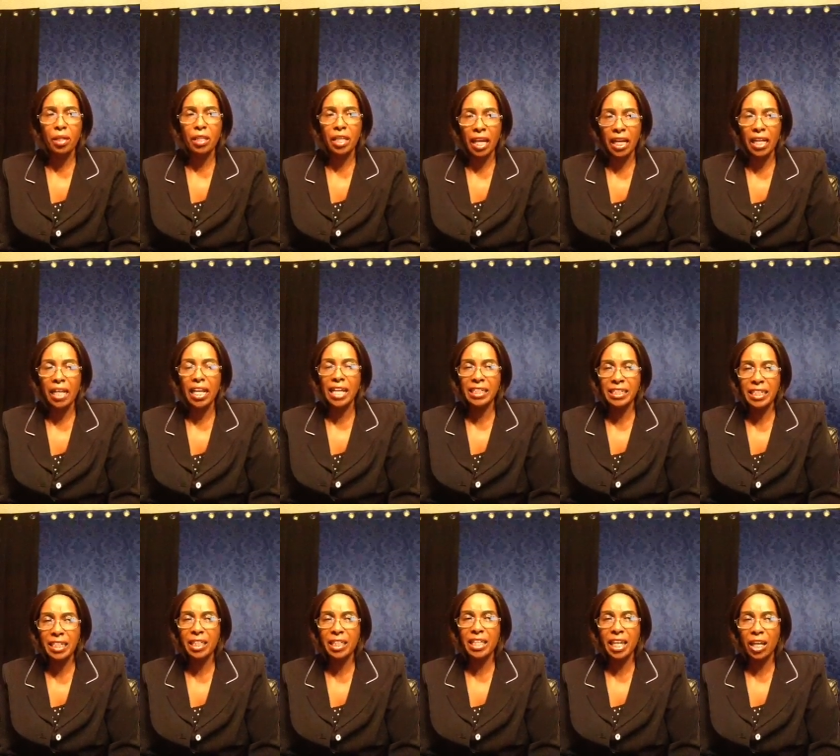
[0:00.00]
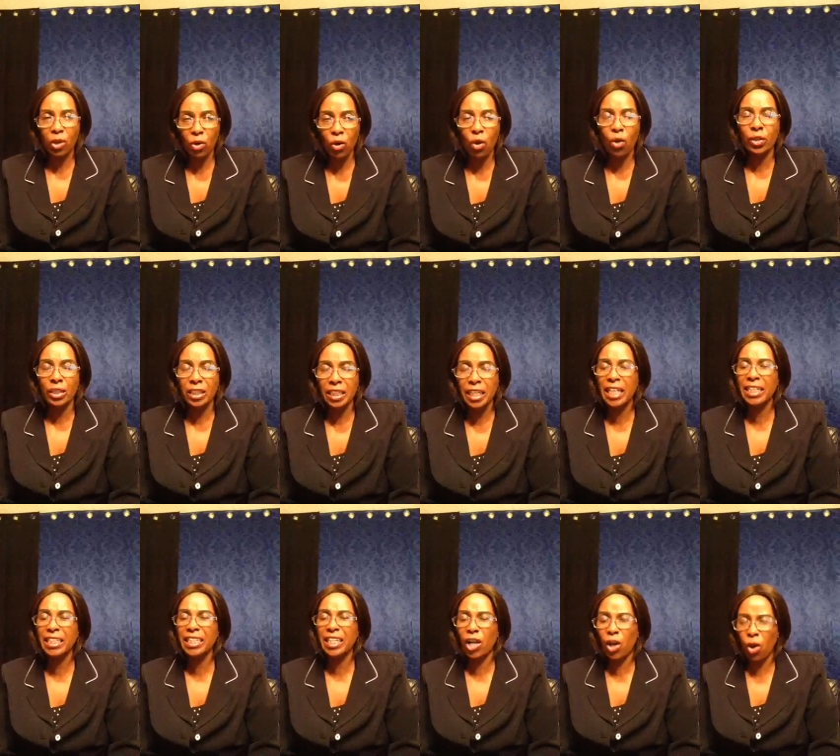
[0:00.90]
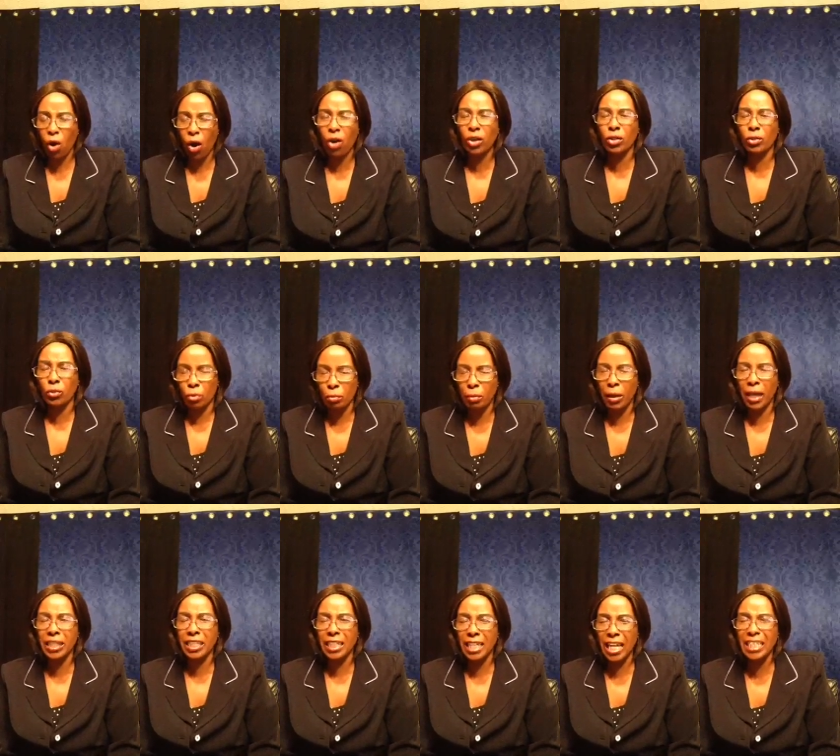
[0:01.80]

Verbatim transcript: Let the Lord, let God Almighty,